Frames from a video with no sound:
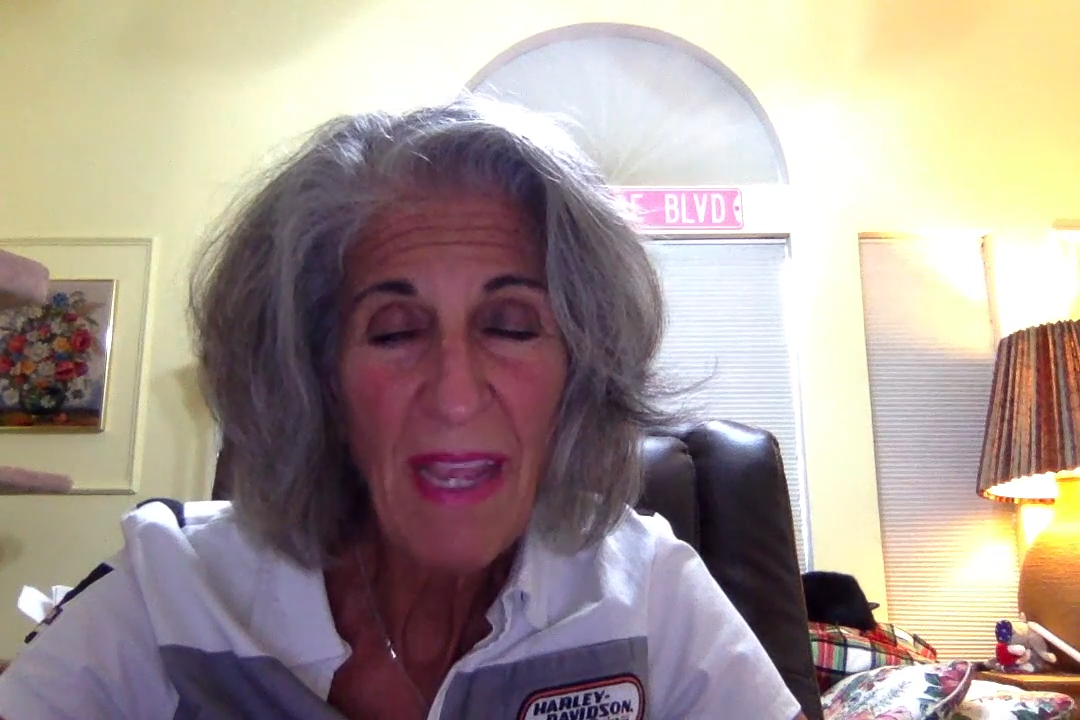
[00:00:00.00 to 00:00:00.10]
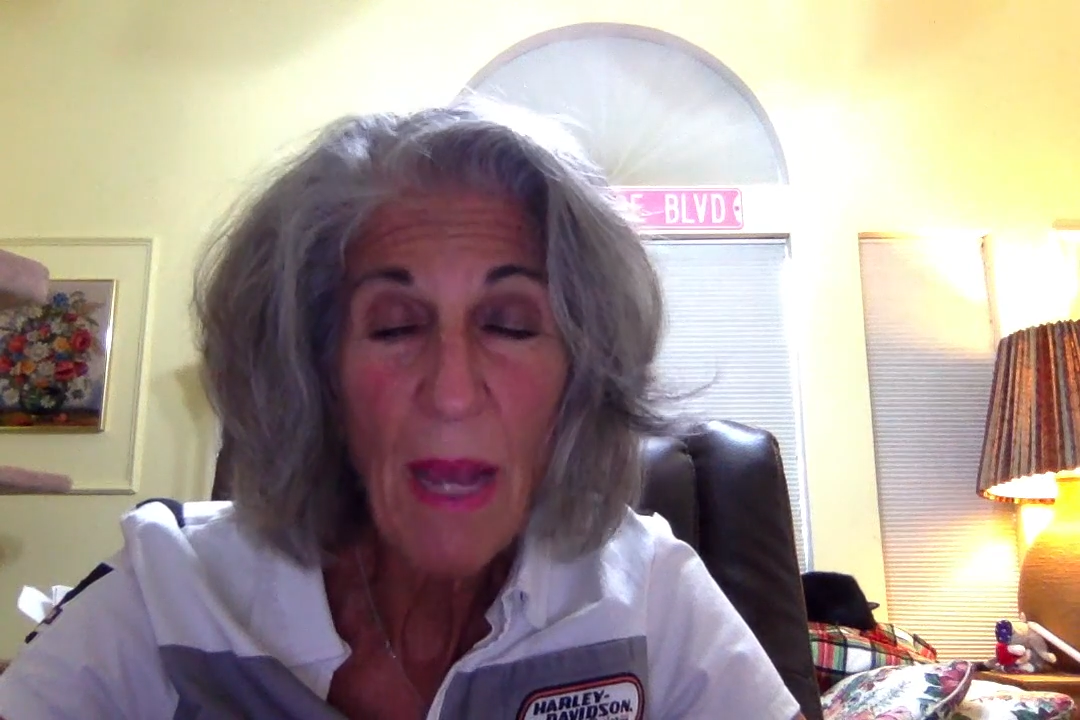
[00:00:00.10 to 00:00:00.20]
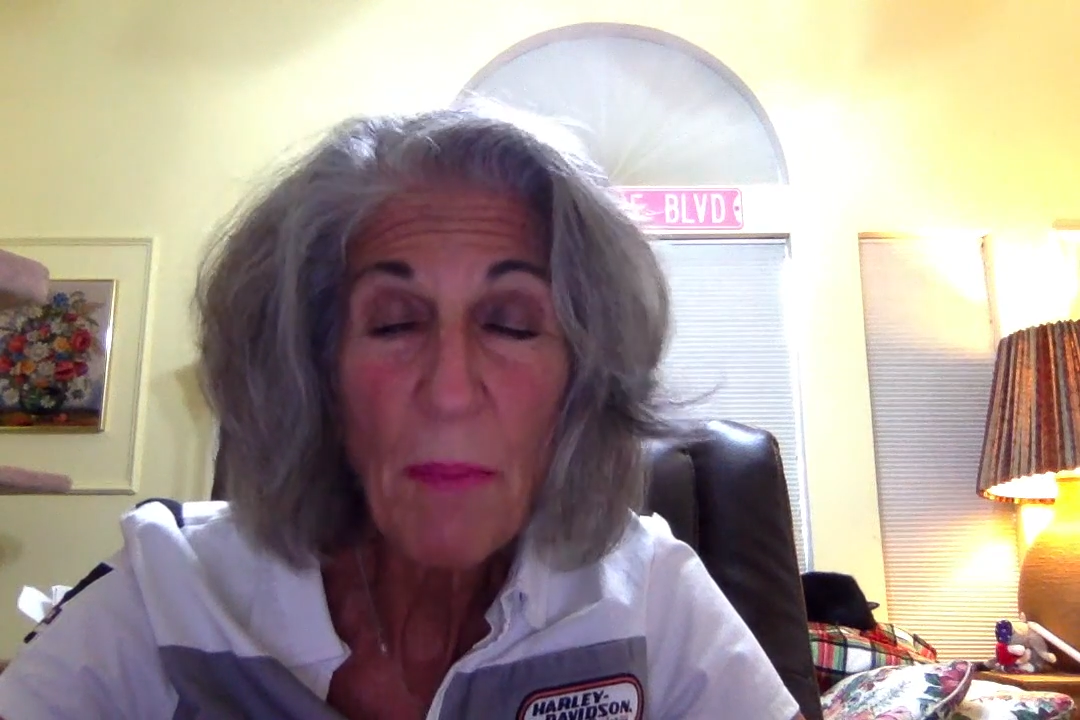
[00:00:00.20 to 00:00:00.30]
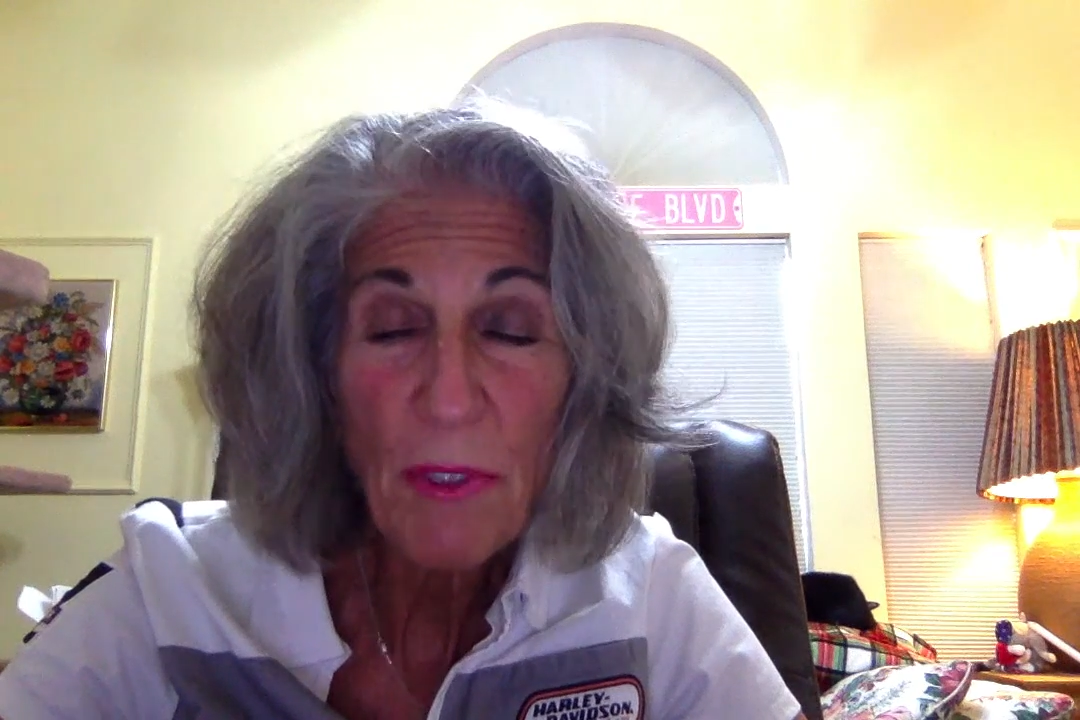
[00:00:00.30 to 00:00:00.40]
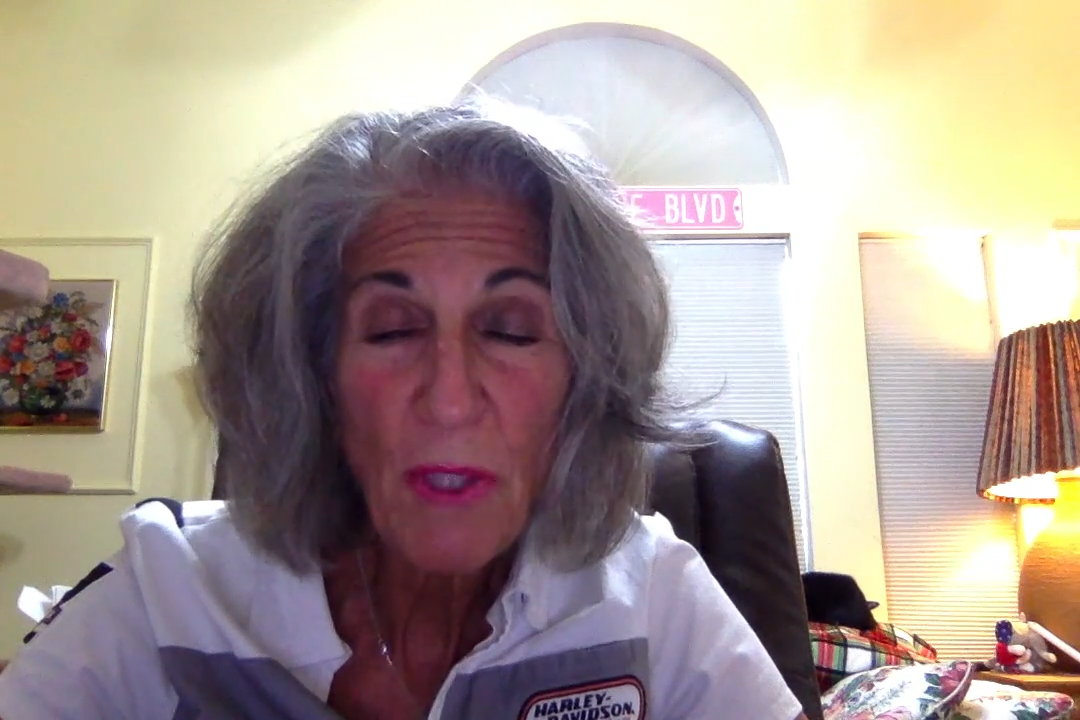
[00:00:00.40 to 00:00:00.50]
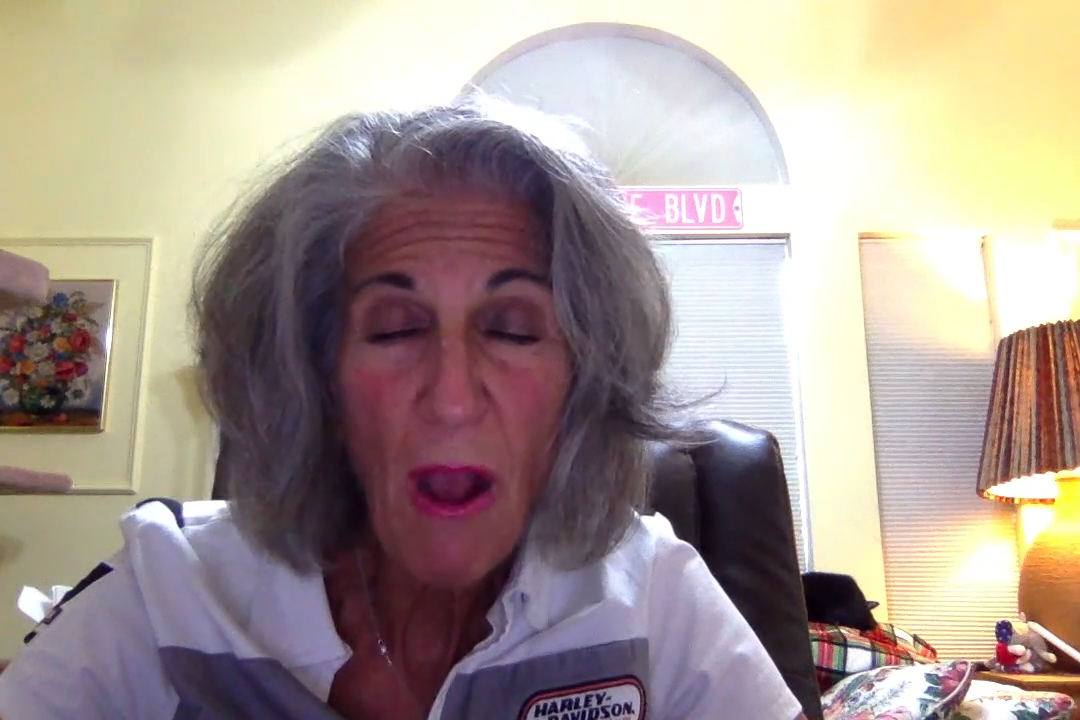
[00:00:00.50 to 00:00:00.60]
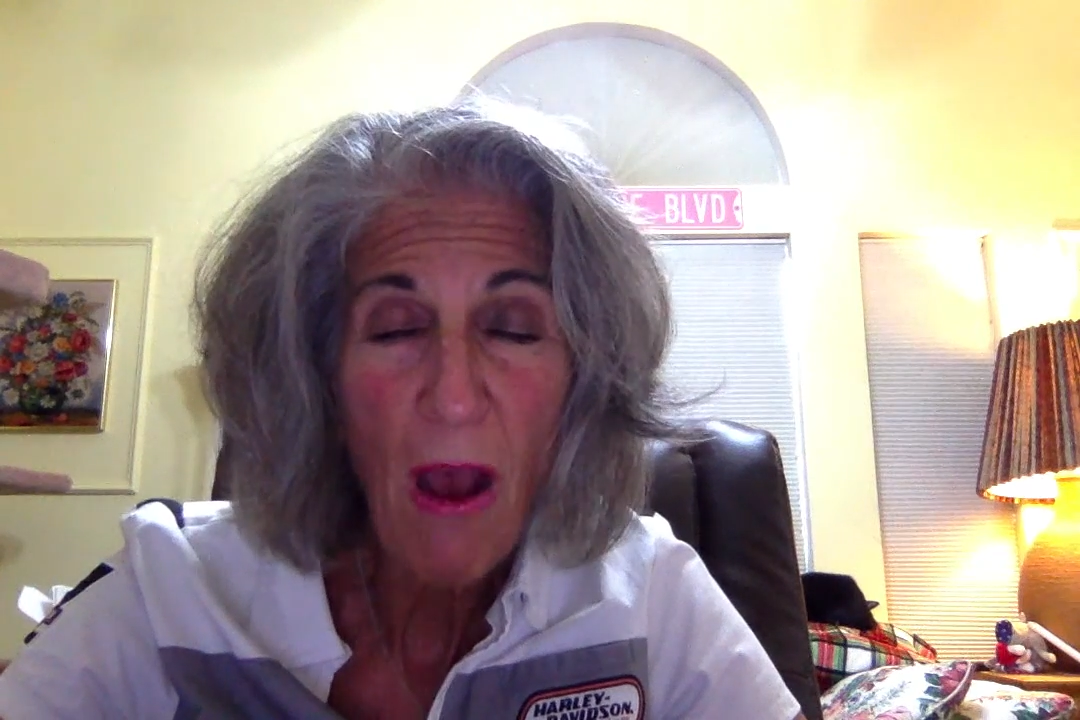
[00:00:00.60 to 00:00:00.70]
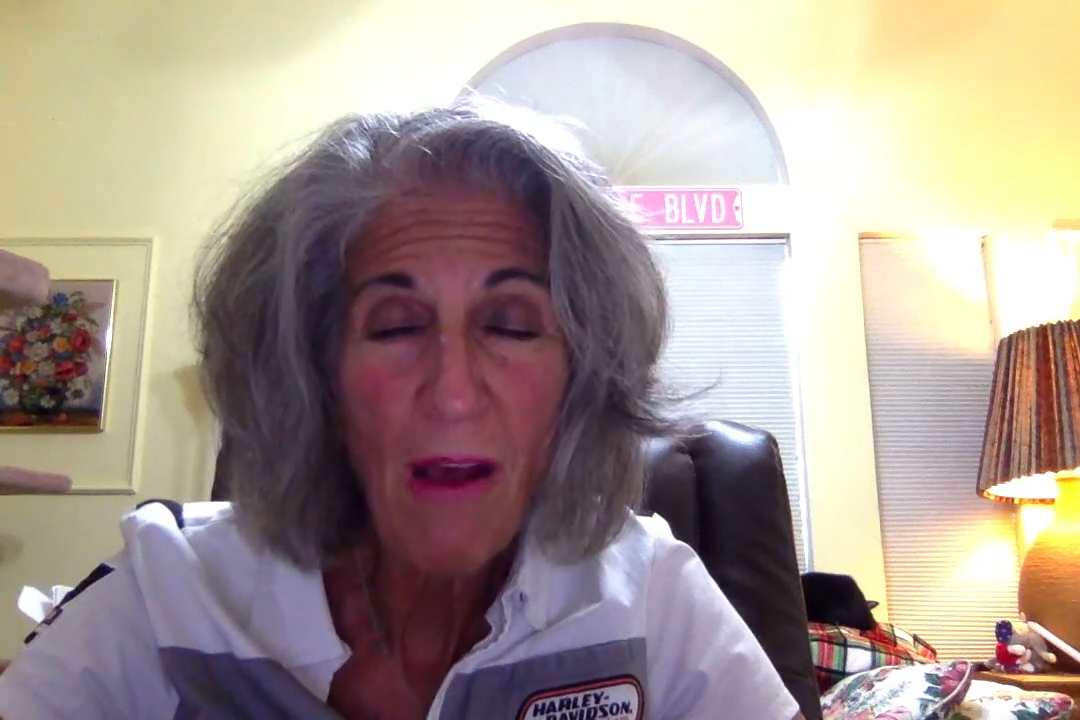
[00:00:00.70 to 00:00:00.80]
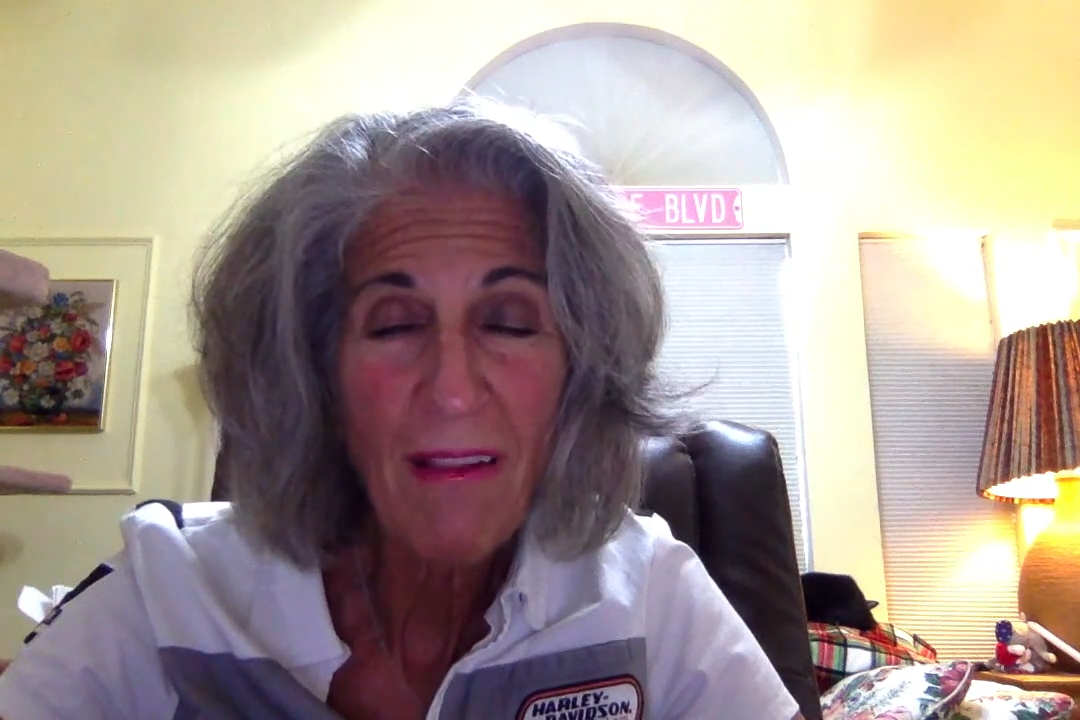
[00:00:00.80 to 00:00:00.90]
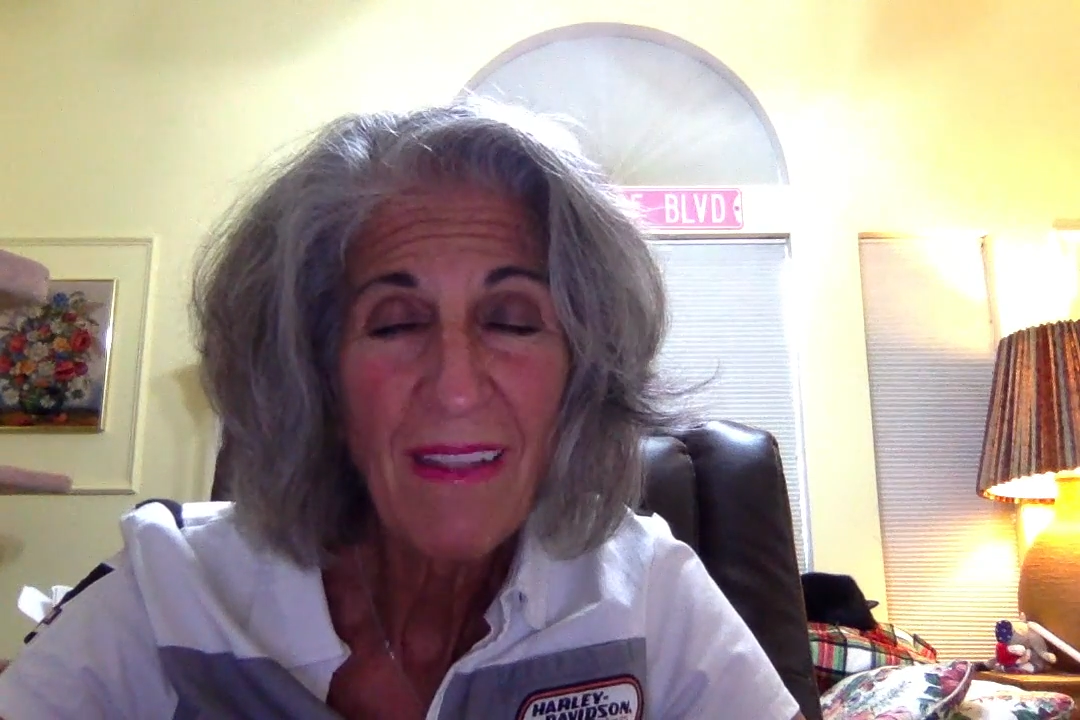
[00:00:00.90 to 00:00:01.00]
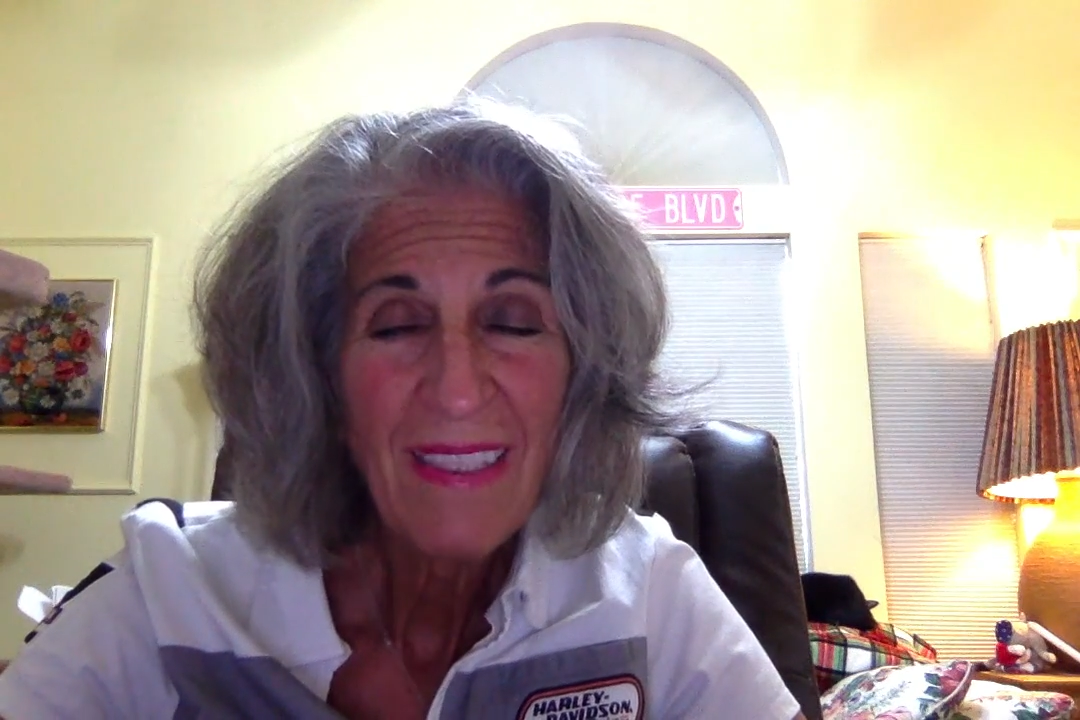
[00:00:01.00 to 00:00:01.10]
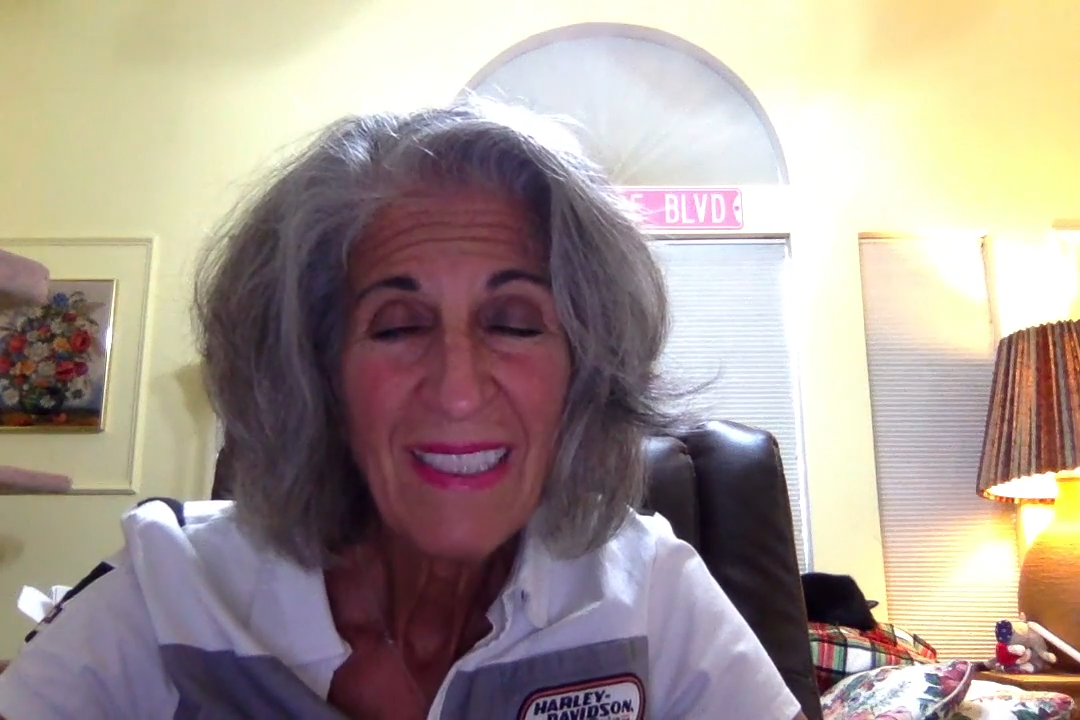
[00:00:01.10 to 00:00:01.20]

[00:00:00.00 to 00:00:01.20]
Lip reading: the upward call